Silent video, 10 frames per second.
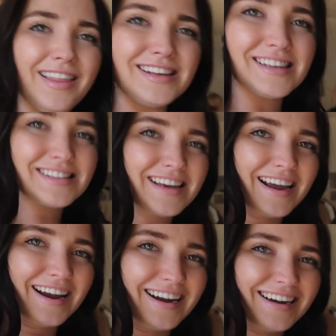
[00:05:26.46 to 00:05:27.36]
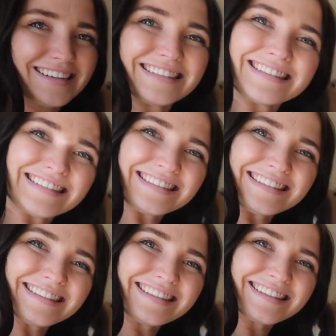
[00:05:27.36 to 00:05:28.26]
Alyssa's here!
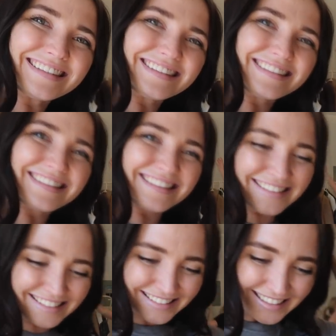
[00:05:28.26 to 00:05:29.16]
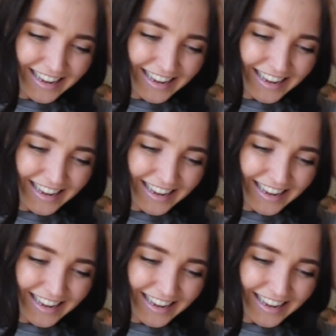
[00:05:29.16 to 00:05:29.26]
What up?